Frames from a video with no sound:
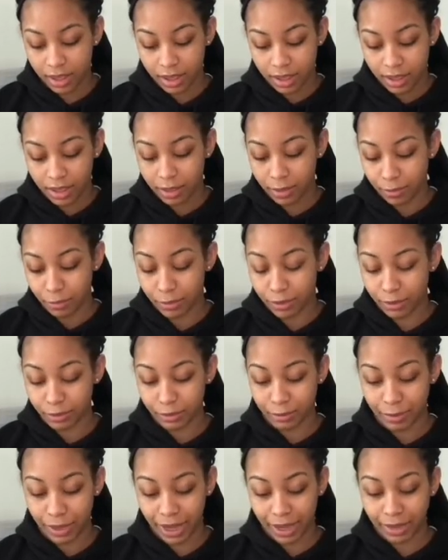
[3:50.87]
You close it
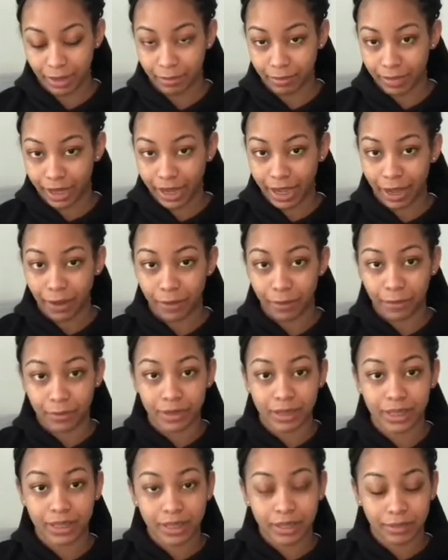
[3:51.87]
back up like how it
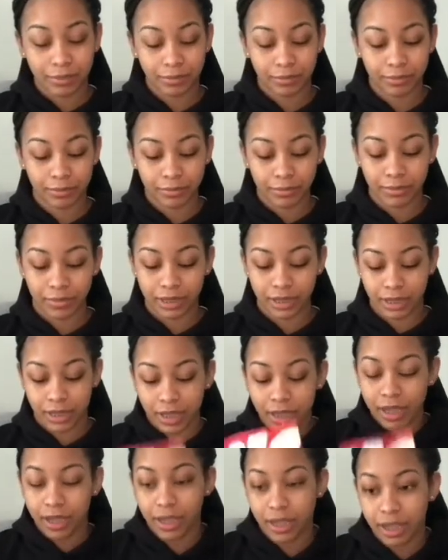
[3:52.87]
was,
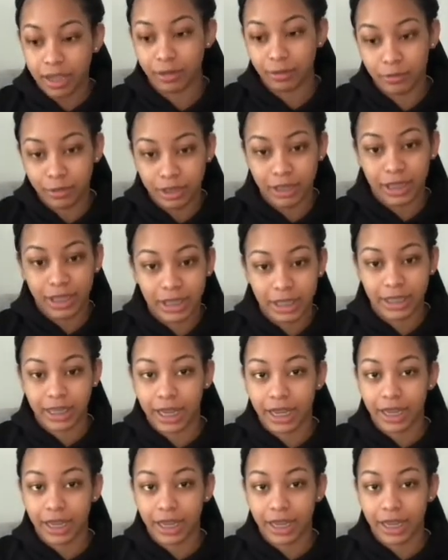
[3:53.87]
and you just shake.